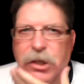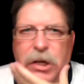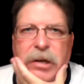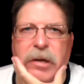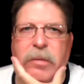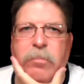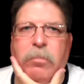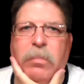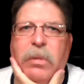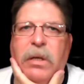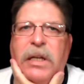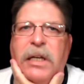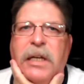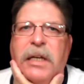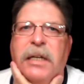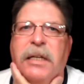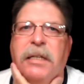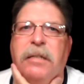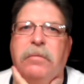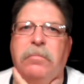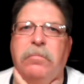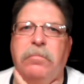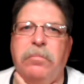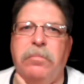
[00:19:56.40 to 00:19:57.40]
The gem
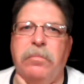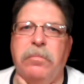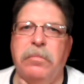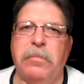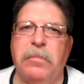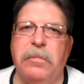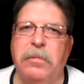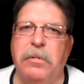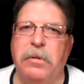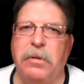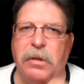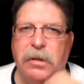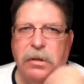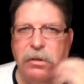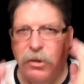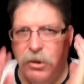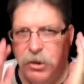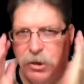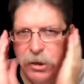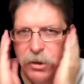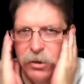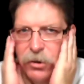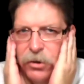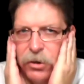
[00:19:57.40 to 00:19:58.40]
blade
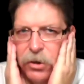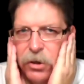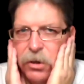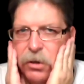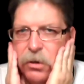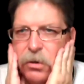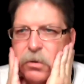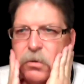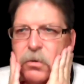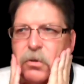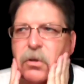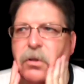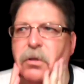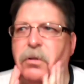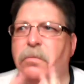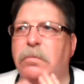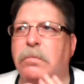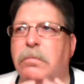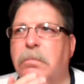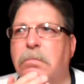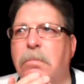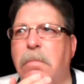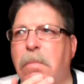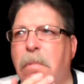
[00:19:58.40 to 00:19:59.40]
that I just
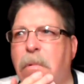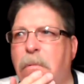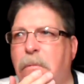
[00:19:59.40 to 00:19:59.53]
used,